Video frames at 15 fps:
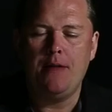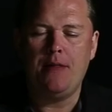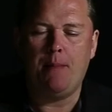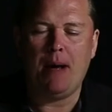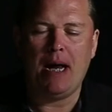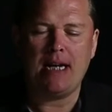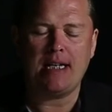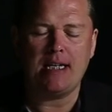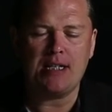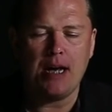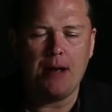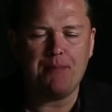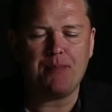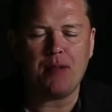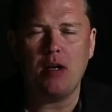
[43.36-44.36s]
The palate has
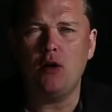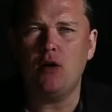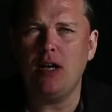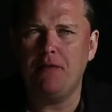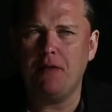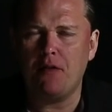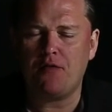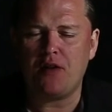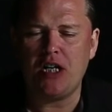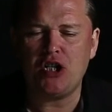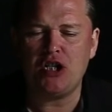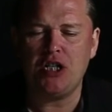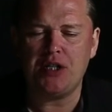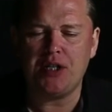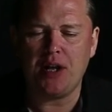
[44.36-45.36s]
a good level of
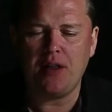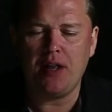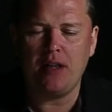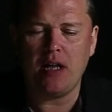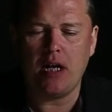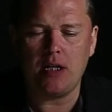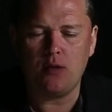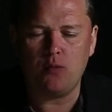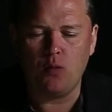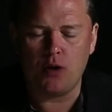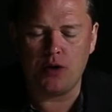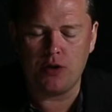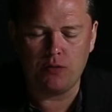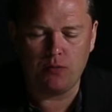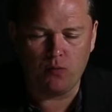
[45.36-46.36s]
freshness, and I think that
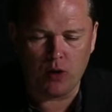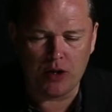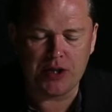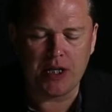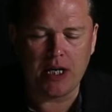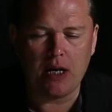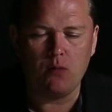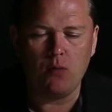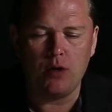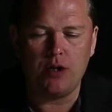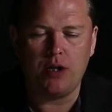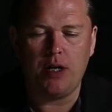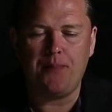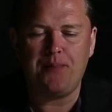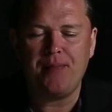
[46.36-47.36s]
what once again
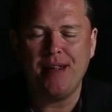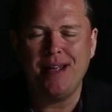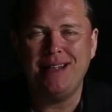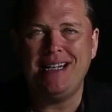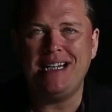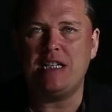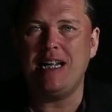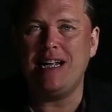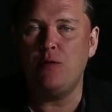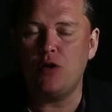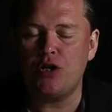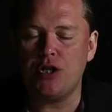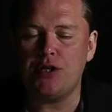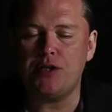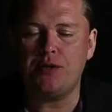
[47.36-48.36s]
what uh,
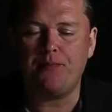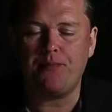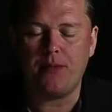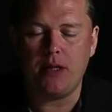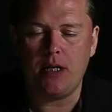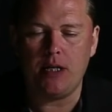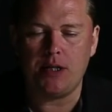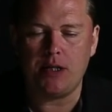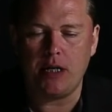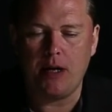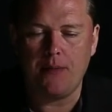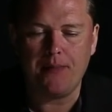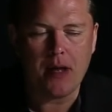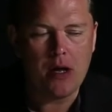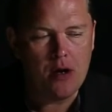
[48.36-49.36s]
distinguishes this
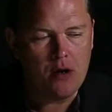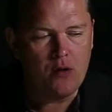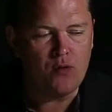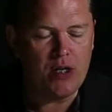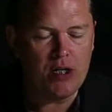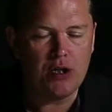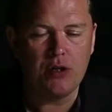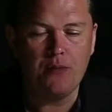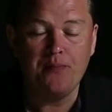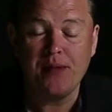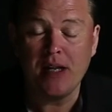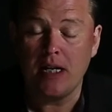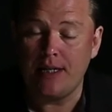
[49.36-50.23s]
uh, region.